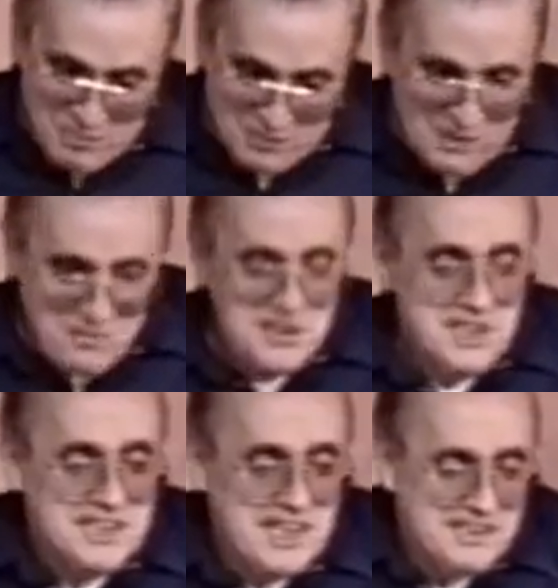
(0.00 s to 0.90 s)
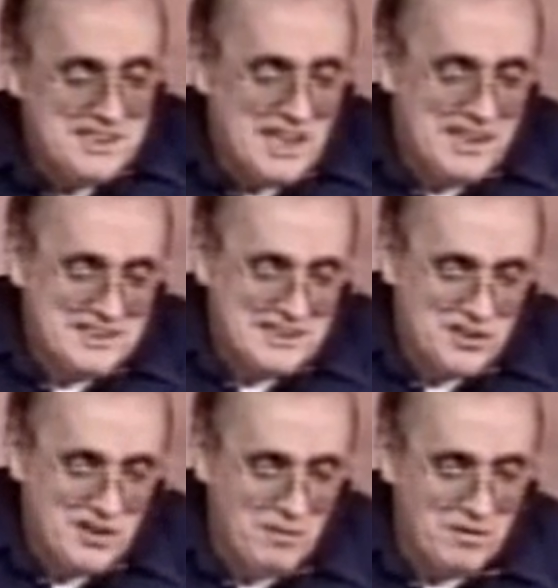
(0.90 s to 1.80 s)
But look what she says in Genesis
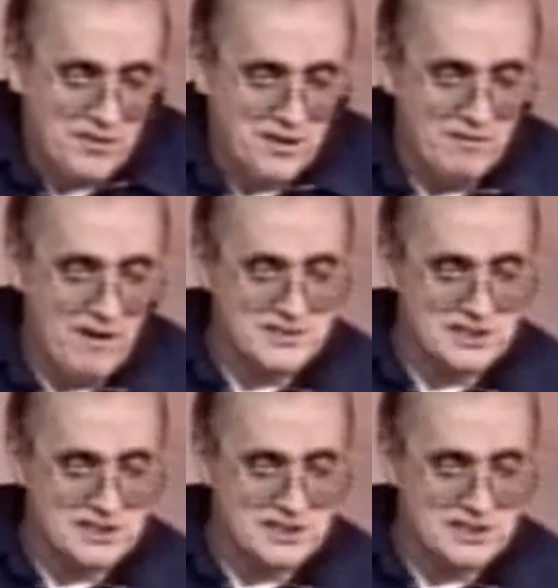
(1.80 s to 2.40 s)
31:35.